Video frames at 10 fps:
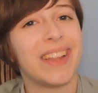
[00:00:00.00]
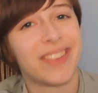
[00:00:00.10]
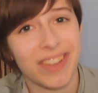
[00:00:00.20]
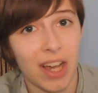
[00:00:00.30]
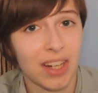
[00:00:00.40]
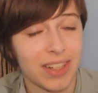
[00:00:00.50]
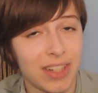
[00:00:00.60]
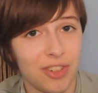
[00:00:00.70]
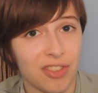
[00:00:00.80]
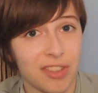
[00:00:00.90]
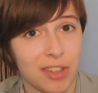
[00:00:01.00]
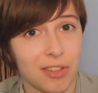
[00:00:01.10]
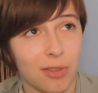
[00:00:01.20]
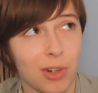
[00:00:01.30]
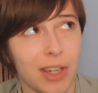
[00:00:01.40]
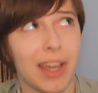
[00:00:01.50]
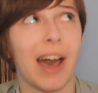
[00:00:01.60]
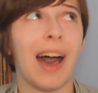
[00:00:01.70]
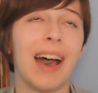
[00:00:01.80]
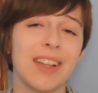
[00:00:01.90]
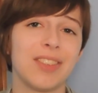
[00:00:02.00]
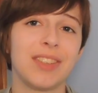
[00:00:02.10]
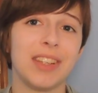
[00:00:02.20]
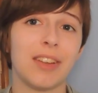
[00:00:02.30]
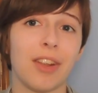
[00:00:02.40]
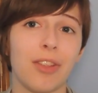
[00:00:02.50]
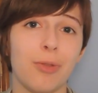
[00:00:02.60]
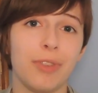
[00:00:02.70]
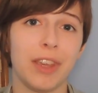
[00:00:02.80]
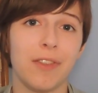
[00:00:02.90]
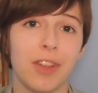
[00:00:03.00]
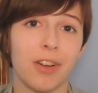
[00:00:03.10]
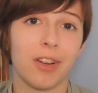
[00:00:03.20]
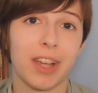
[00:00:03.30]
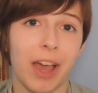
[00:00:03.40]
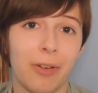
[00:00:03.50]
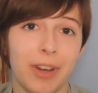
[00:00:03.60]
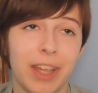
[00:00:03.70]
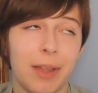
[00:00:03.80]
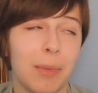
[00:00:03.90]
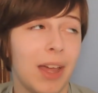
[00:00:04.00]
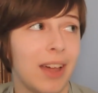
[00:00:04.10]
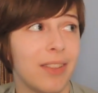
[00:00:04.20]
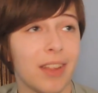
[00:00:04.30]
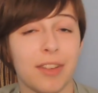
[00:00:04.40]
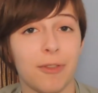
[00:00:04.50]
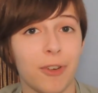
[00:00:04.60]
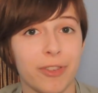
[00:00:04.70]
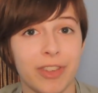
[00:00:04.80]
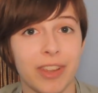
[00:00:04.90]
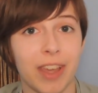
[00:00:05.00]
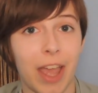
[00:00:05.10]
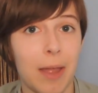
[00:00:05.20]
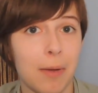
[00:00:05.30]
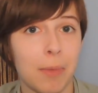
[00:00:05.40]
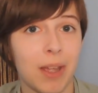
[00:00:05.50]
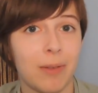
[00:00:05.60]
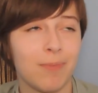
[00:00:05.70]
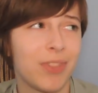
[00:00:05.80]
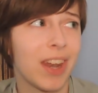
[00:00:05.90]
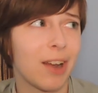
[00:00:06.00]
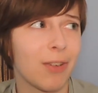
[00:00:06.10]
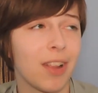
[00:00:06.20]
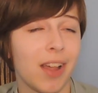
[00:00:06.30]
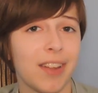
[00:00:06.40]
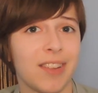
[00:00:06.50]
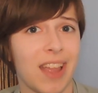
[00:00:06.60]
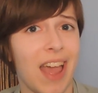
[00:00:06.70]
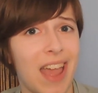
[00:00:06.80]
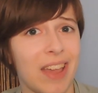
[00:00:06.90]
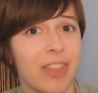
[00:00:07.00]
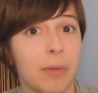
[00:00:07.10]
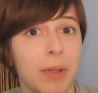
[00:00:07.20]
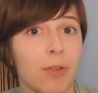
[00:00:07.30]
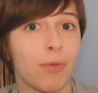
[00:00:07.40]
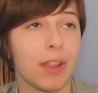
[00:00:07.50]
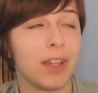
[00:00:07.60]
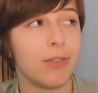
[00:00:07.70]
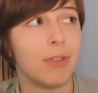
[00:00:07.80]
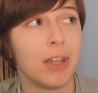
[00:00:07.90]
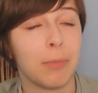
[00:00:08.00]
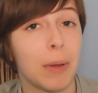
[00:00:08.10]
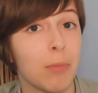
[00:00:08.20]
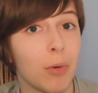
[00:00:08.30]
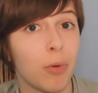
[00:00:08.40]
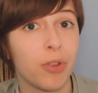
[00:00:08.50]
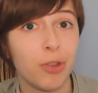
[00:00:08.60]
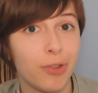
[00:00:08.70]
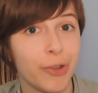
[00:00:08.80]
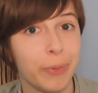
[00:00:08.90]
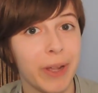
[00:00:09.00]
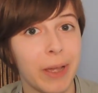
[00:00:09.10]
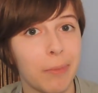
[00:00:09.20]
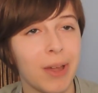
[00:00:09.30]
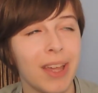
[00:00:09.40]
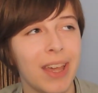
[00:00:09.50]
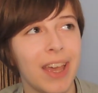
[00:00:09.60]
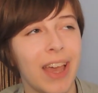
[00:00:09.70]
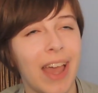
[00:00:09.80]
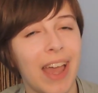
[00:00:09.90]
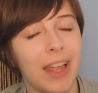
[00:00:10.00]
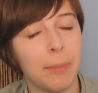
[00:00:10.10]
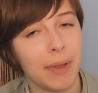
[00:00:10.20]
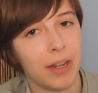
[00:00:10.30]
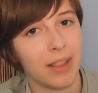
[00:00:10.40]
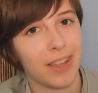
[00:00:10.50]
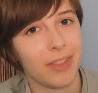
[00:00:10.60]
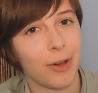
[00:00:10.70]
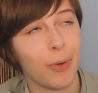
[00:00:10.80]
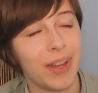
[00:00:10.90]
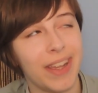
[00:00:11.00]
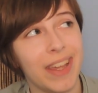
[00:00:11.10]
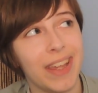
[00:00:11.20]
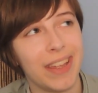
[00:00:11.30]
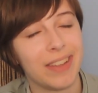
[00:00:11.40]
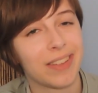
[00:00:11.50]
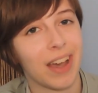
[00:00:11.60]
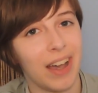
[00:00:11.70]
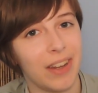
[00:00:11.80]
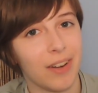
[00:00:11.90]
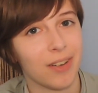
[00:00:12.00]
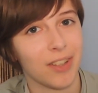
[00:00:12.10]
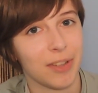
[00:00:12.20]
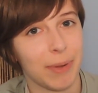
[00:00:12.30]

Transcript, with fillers: it's not an interesting story. I just needed a new DeviantArt account name, and that's the first thing that came to me. Then I realized, hey, that'd really unique, memorable YouTube name. Admittedly, though, it is kinda hard to